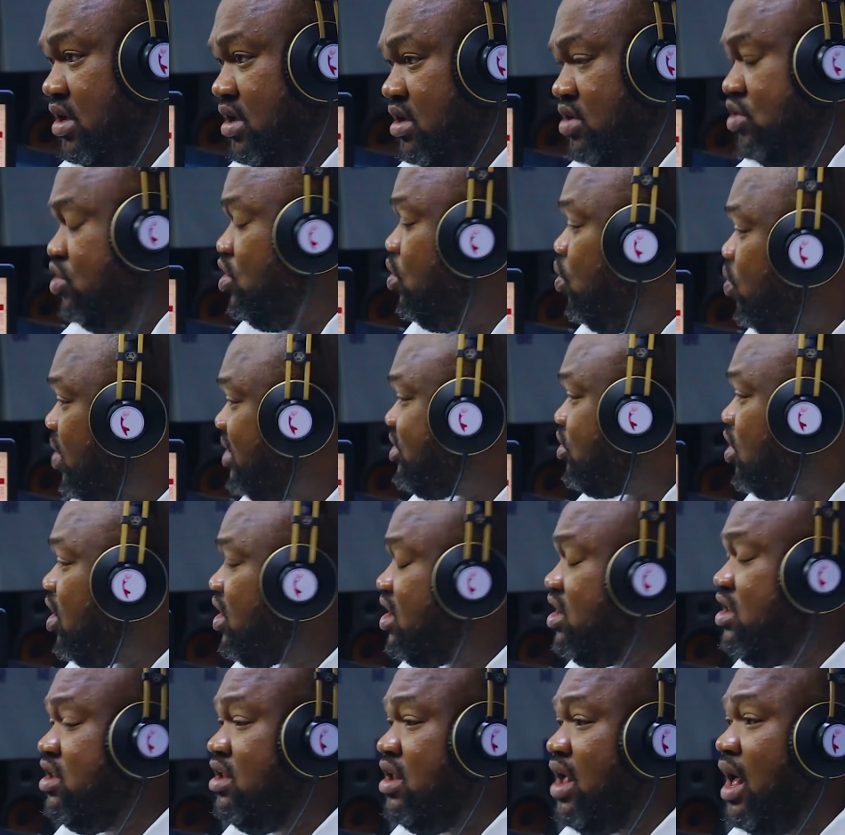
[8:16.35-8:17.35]
We're
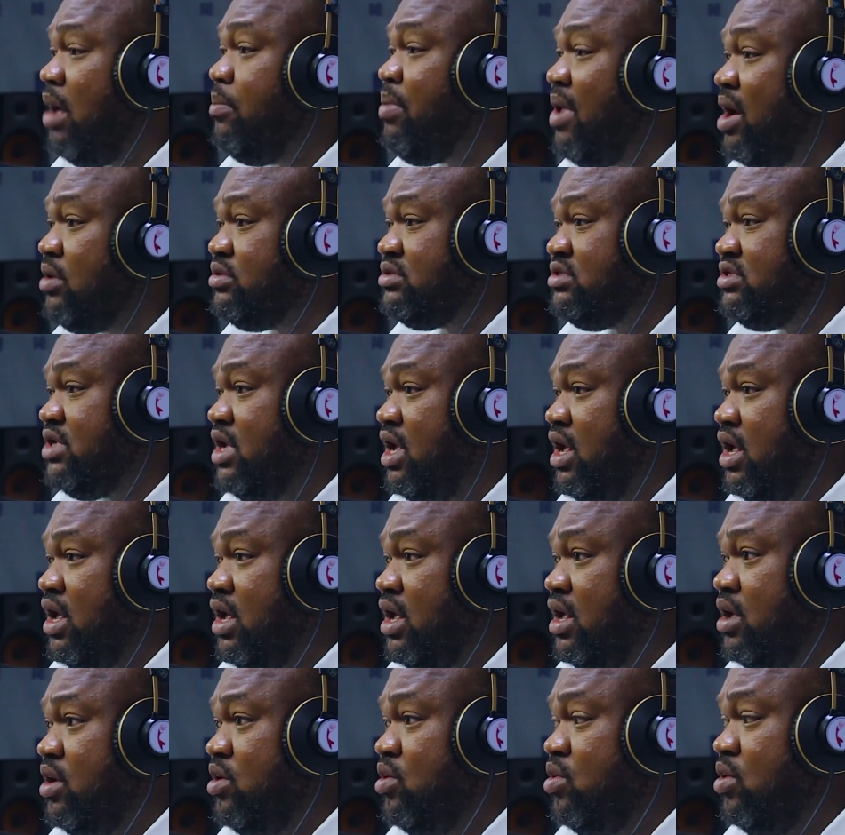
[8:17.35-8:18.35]
talking about
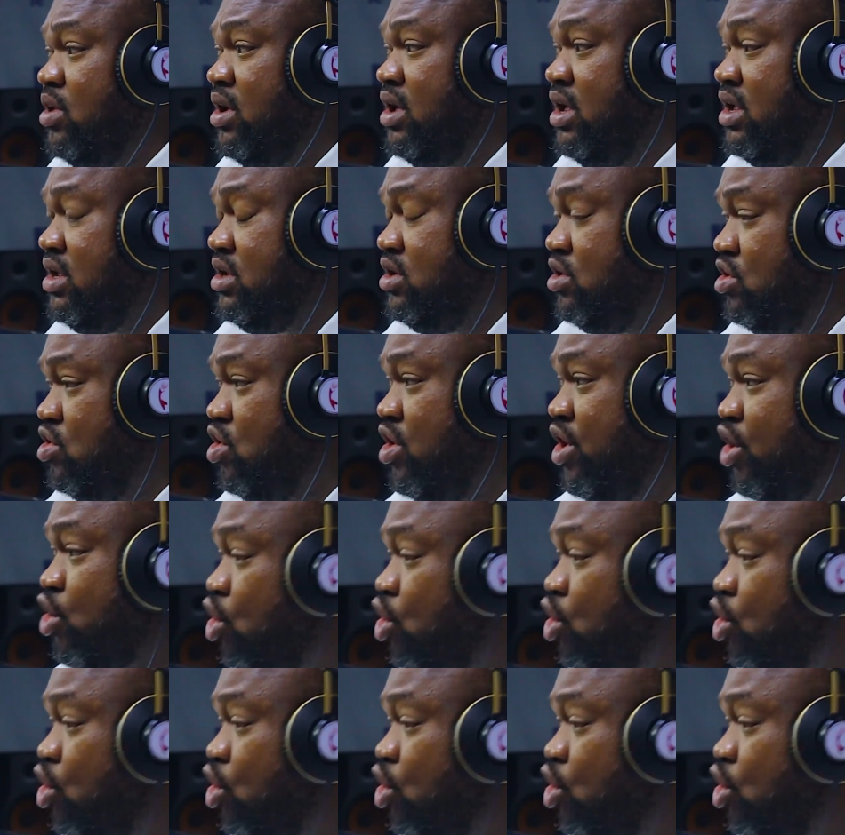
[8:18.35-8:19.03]
a